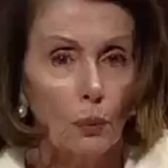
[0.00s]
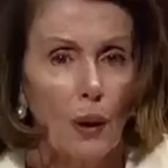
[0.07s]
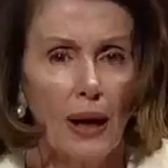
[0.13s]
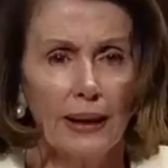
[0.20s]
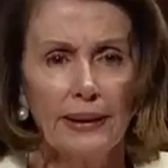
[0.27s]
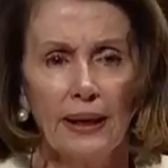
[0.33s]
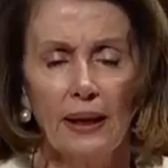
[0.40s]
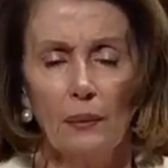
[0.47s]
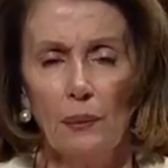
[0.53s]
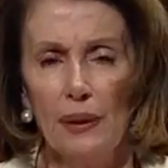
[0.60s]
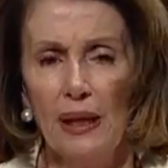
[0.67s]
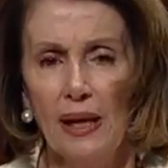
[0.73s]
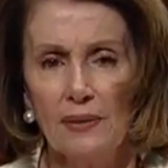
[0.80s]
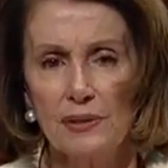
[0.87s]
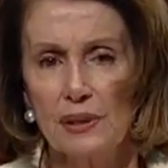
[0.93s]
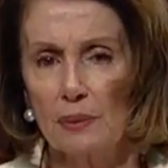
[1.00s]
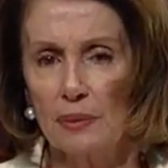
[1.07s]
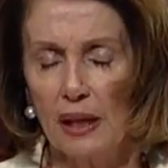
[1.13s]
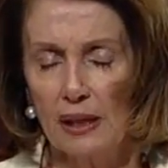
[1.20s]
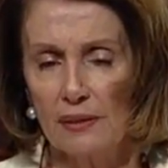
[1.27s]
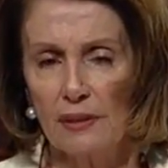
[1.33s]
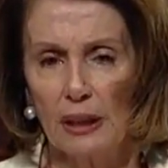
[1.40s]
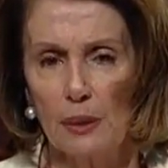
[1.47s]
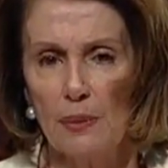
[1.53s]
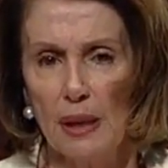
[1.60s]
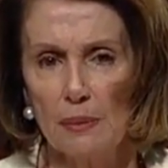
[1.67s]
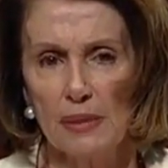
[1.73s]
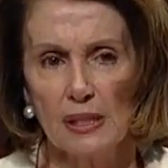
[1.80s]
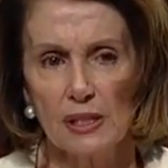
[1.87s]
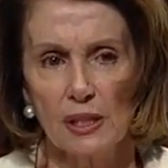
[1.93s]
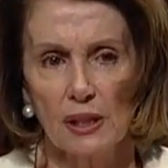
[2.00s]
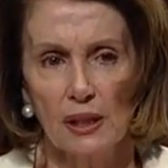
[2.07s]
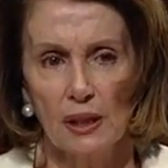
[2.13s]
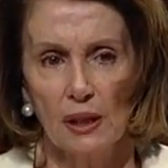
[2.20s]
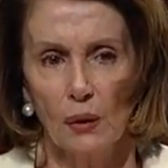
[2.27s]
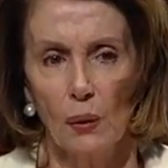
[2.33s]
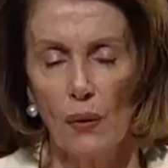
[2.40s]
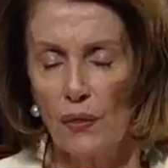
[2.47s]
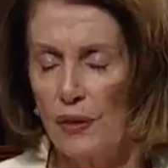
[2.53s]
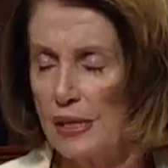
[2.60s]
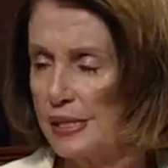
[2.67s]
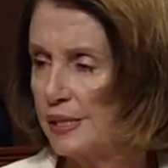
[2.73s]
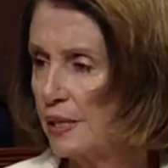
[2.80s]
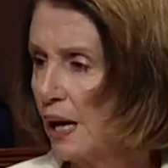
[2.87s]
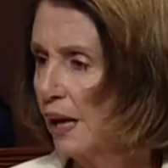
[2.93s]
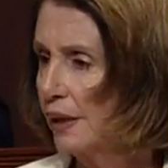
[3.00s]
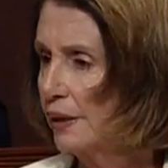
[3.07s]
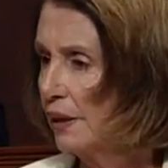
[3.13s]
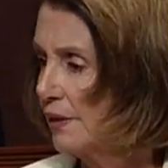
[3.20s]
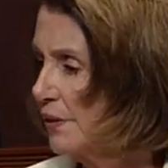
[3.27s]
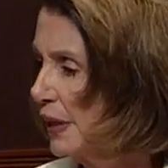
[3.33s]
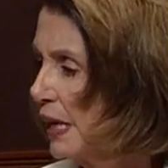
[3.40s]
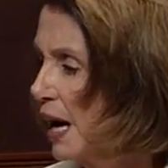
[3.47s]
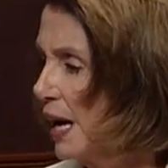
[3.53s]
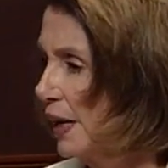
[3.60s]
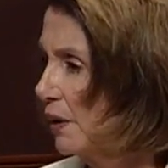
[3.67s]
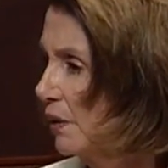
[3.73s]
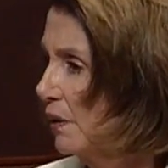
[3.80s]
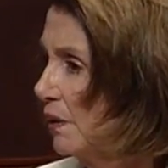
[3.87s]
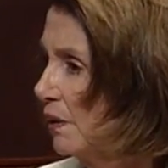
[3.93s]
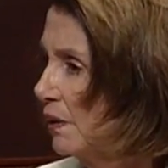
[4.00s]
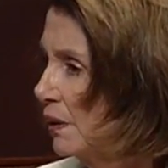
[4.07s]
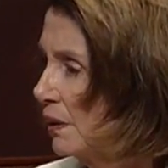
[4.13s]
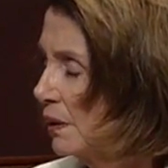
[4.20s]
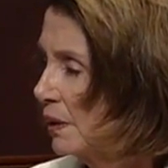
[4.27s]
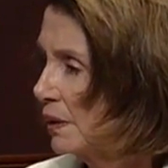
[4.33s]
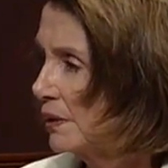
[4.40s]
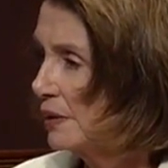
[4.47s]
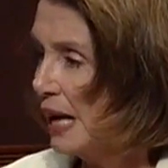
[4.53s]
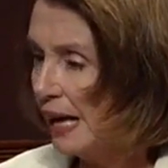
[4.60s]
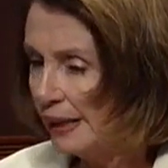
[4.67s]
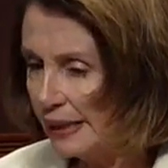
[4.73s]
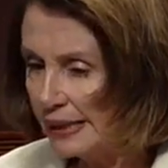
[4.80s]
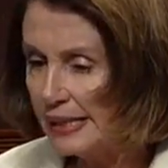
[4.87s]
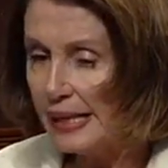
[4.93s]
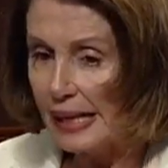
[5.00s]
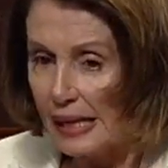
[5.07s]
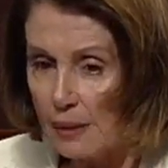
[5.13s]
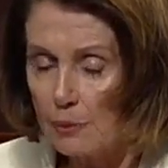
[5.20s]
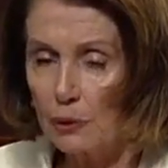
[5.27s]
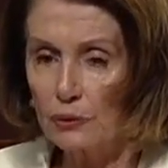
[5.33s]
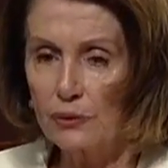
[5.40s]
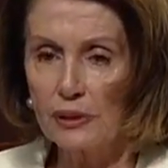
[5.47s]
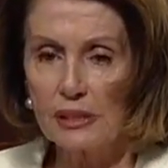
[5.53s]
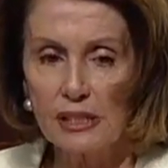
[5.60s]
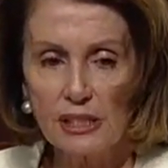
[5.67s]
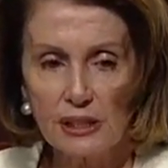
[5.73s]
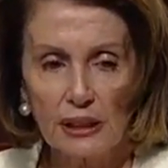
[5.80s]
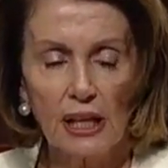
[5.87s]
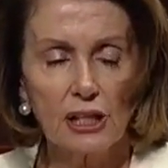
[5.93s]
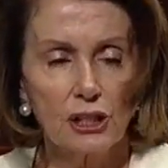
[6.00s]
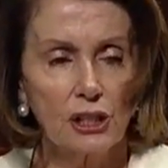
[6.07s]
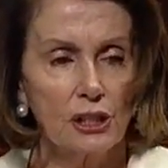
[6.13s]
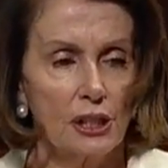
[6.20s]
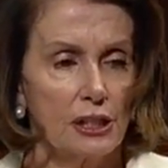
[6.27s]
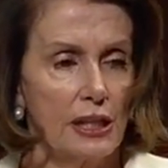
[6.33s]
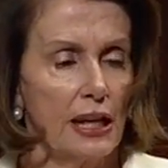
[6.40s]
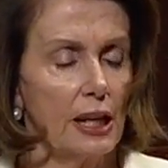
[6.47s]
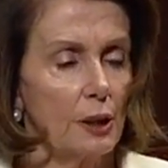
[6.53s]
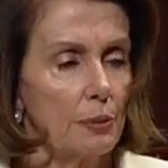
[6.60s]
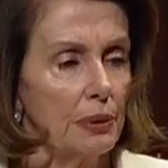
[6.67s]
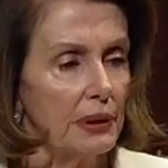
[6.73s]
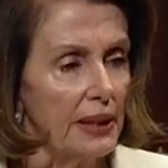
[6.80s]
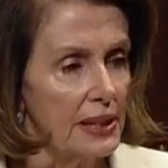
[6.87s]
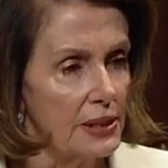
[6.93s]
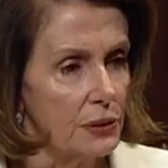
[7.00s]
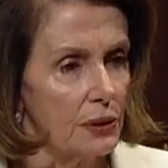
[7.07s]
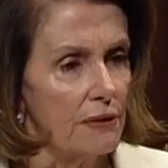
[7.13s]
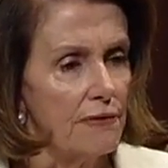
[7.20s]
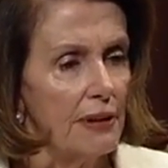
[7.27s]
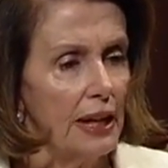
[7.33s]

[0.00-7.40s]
Why can't we have some kind of a commitment on this side of the aisle? Wednesday morning, House Minority Leader Nancy Pelosi